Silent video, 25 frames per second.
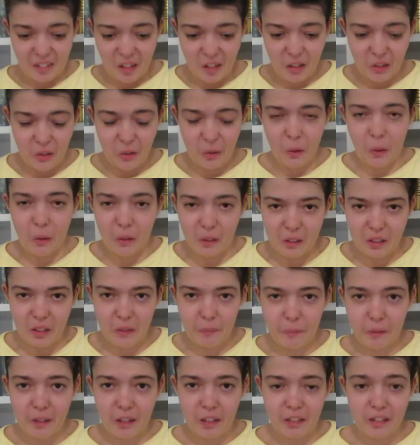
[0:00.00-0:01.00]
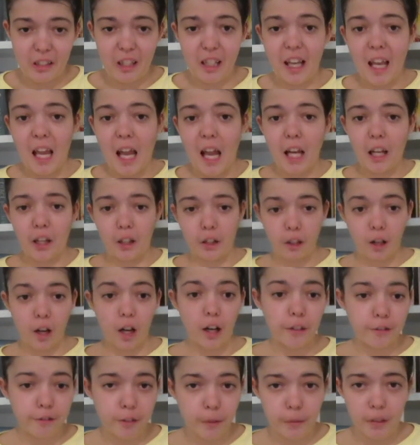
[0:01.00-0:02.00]
those are all the books that I had
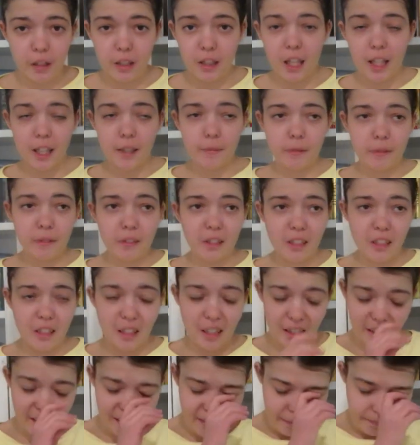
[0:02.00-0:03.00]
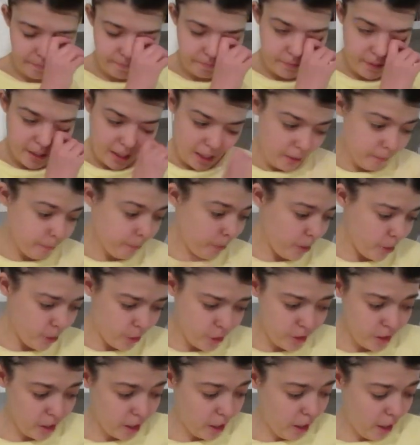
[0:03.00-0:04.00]
got from the library. Um, I'm pretty
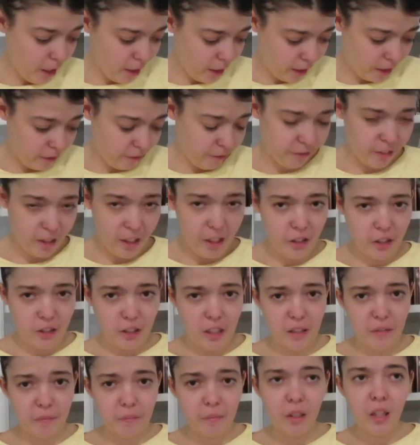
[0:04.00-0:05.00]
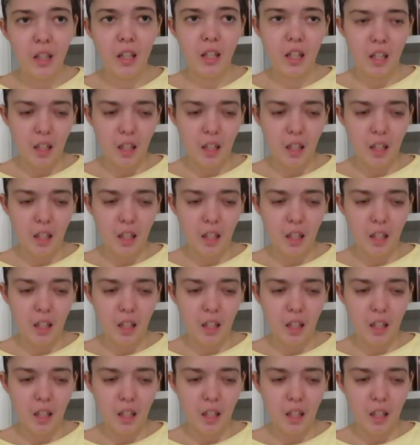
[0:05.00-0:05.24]
sure I can finish them.